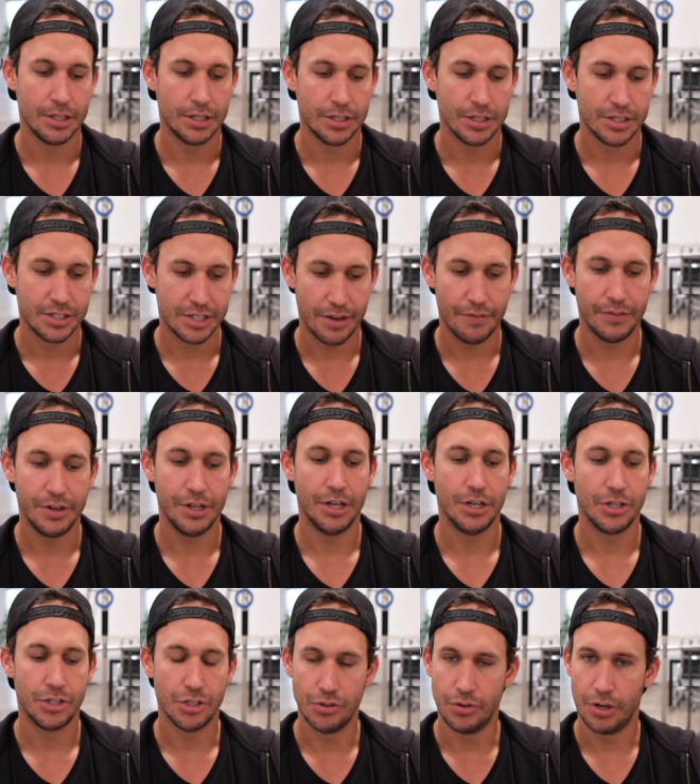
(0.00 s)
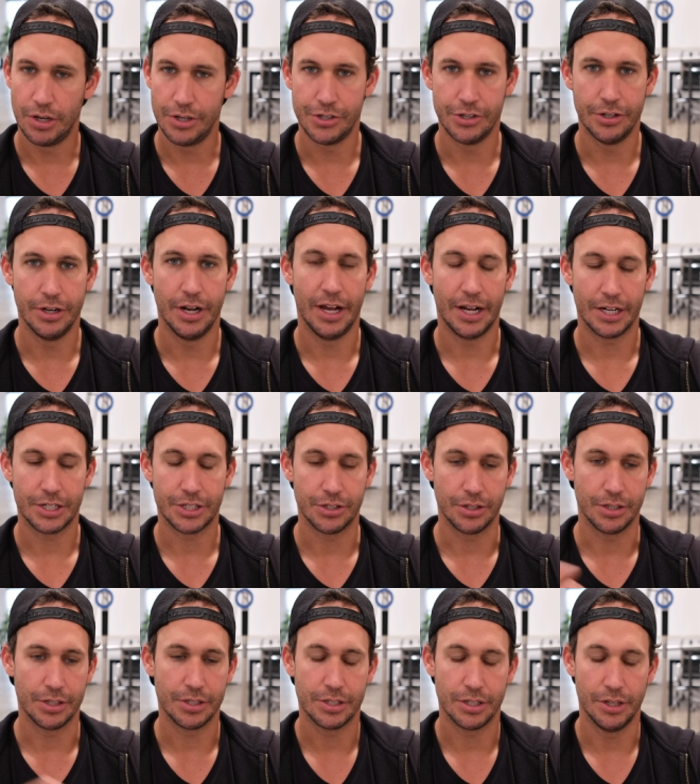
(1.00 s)
70 to 200
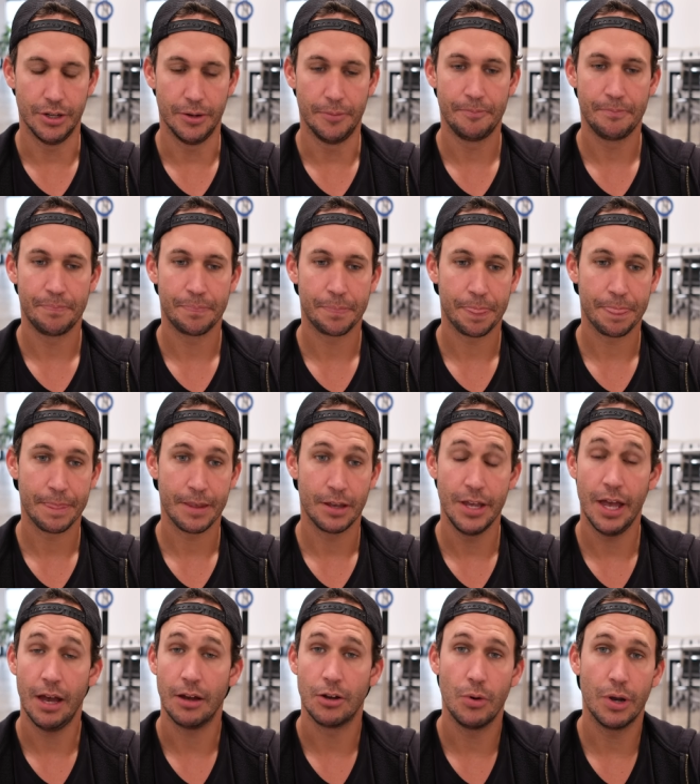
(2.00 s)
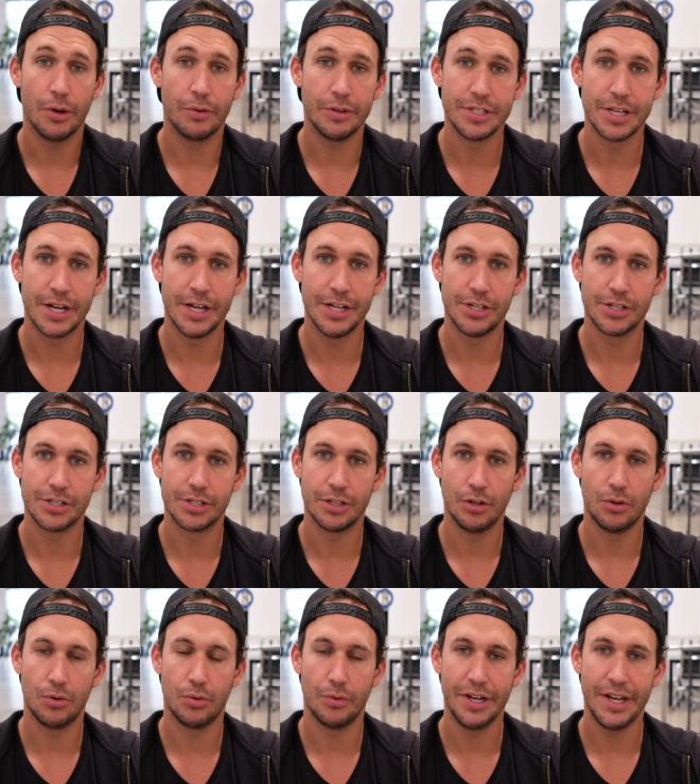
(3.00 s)
actually. So yeah, quick one today. Just a
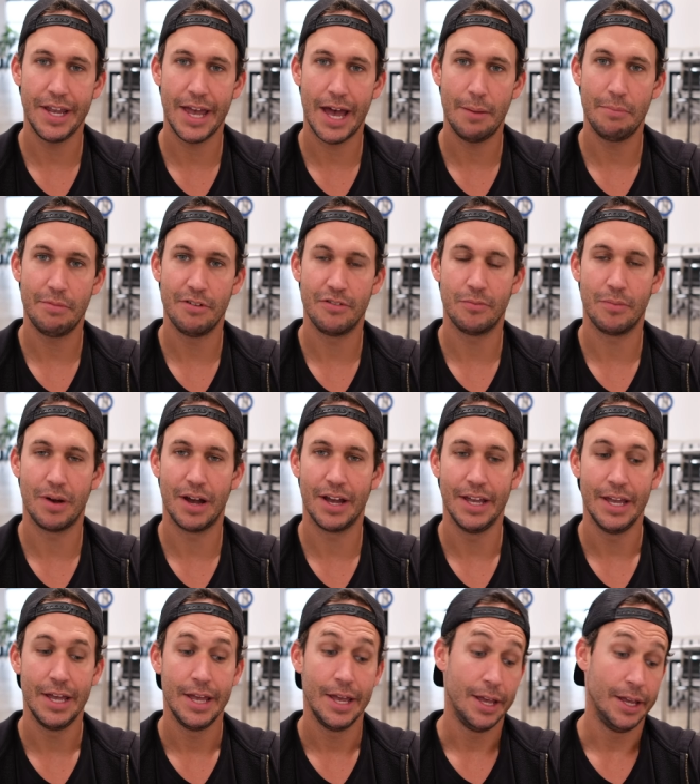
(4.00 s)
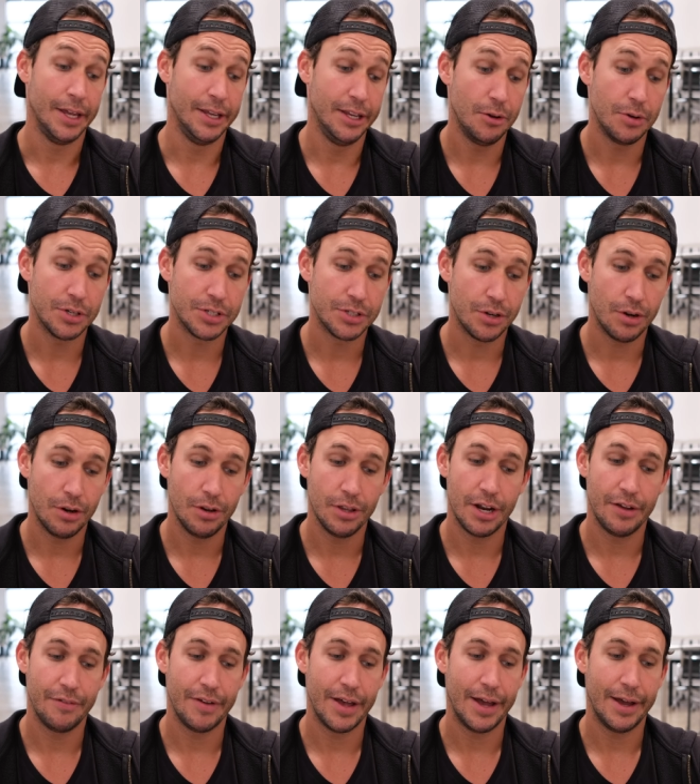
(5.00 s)
little recap of my EOS R that
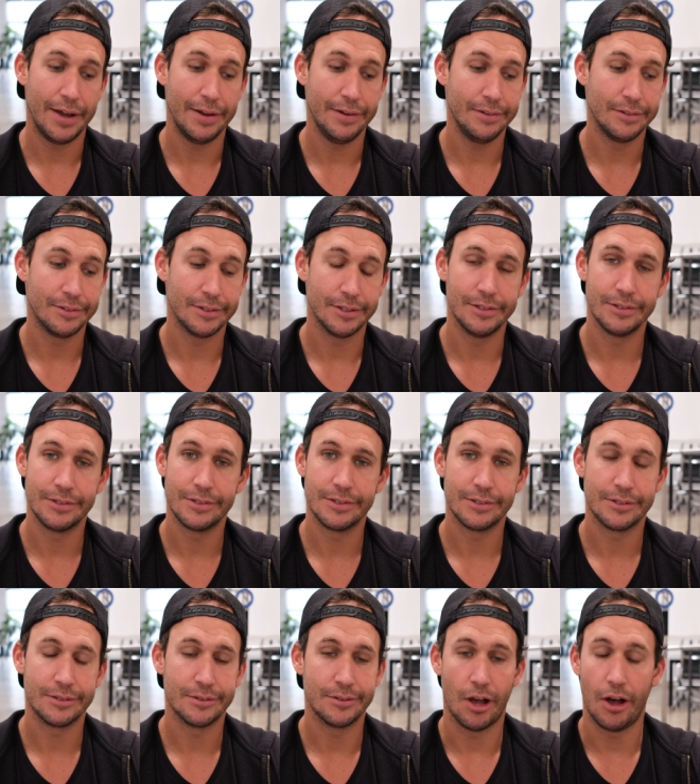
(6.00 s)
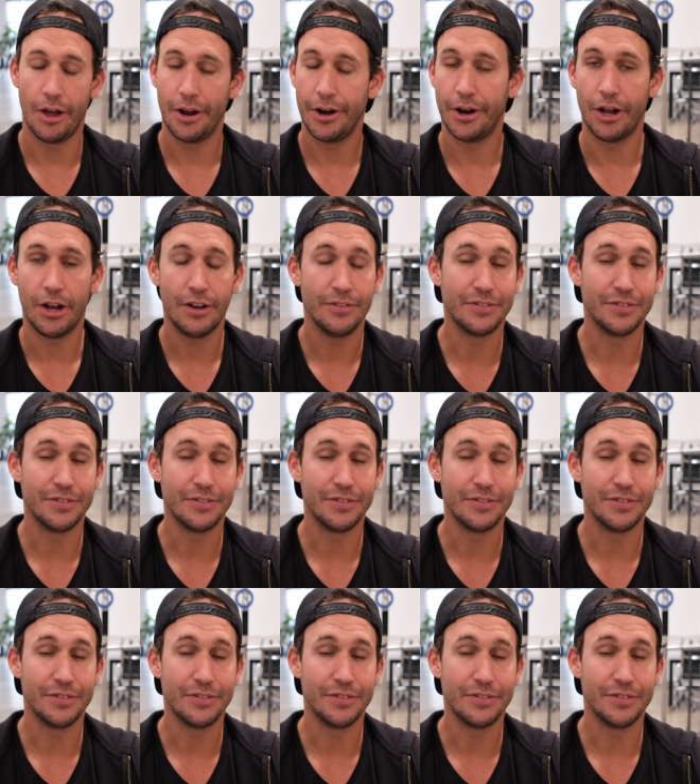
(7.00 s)
I've had since on and off